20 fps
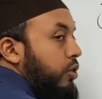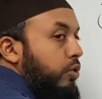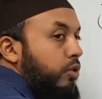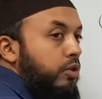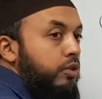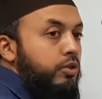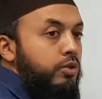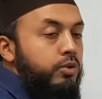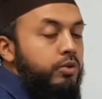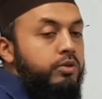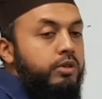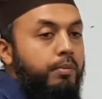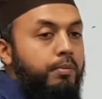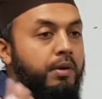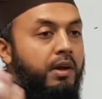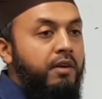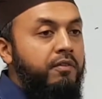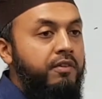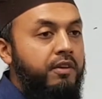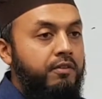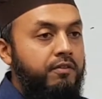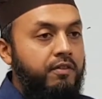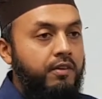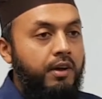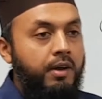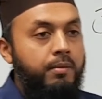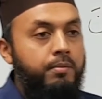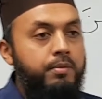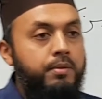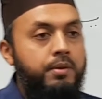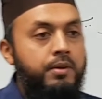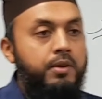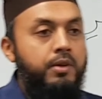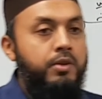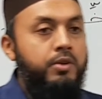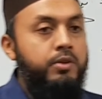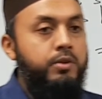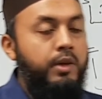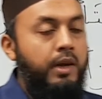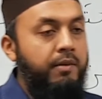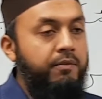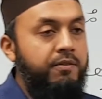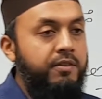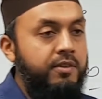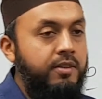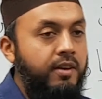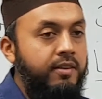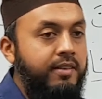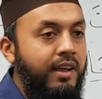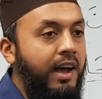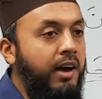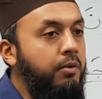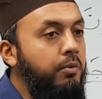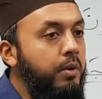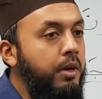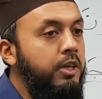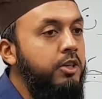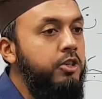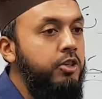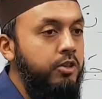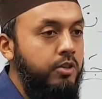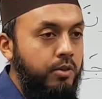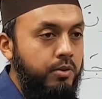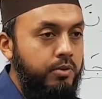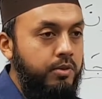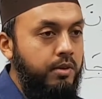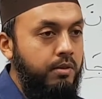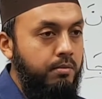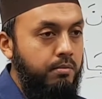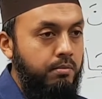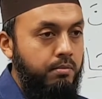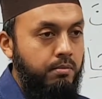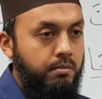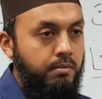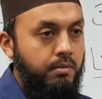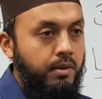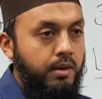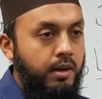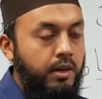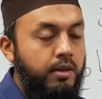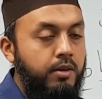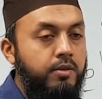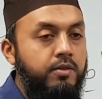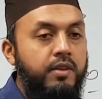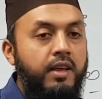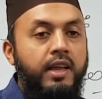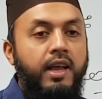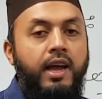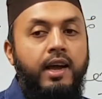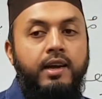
could use a perfect verb to emphasize how well she knows him. Instead of saying